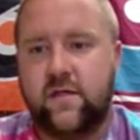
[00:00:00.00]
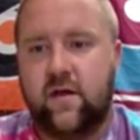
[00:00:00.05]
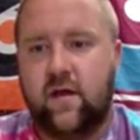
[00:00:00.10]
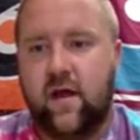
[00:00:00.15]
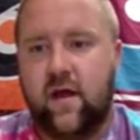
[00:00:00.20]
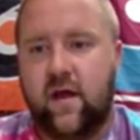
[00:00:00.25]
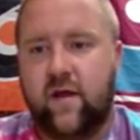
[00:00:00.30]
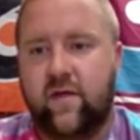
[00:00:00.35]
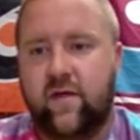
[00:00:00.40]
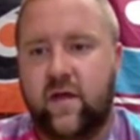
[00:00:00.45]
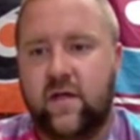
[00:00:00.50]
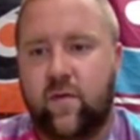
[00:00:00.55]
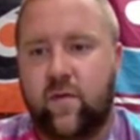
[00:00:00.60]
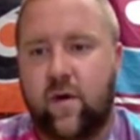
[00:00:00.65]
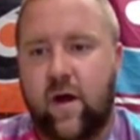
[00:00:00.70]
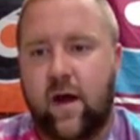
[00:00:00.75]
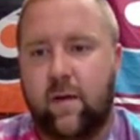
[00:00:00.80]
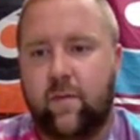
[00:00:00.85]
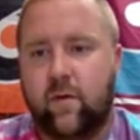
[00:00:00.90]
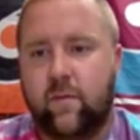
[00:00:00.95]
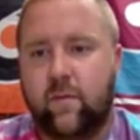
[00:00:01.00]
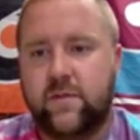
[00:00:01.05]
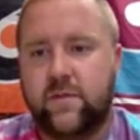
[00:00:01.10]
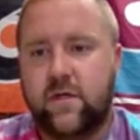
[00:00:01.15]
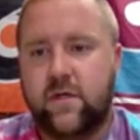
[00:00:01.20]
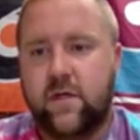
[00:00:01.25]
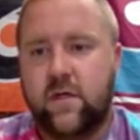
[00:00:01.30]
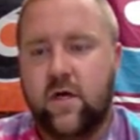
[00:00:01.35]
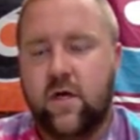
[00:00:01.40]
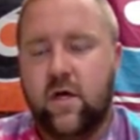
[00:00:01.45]
in these problems
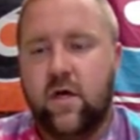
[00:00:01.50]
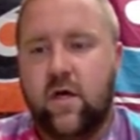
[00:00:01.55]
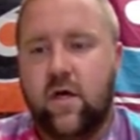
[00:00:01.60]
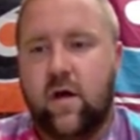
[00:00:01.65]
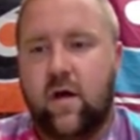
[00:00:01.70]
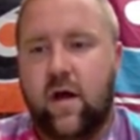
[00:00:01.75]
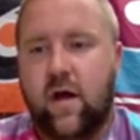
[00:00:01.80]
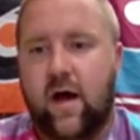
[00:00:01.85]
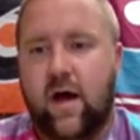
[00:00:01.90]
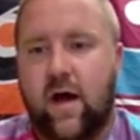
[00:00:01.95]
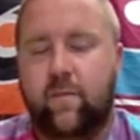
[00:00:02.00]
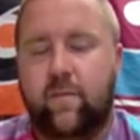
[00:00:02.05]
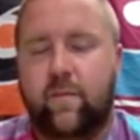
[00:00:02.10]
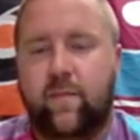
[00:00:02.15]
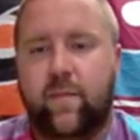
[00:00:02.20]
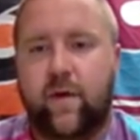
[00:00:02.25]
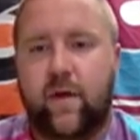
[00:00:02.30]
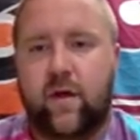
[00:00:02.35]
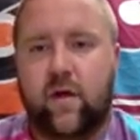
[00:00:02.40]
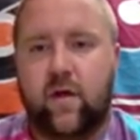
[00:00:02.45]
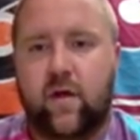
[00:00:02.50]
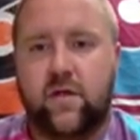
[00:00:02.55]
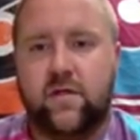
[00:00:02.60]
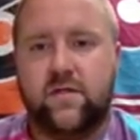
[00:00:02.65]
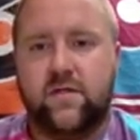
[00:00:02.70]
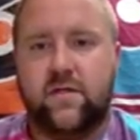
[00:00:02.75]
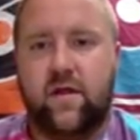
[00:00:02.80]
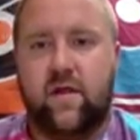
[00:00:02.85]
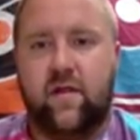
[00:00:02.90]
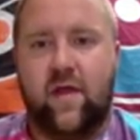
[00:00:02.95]
because
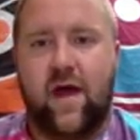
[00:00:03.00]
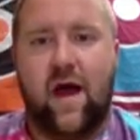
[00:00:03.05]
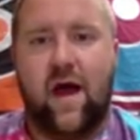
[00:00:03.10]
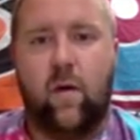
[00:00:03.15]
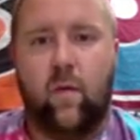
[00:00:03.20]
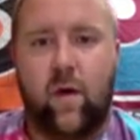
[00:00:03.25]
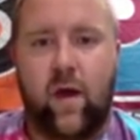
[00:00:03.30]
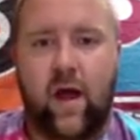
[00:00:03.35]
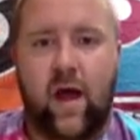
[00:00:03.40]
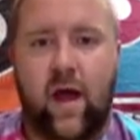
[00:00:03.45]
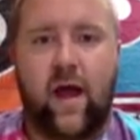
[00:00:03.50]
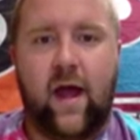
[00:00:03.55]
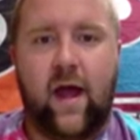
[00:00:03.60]
that way I can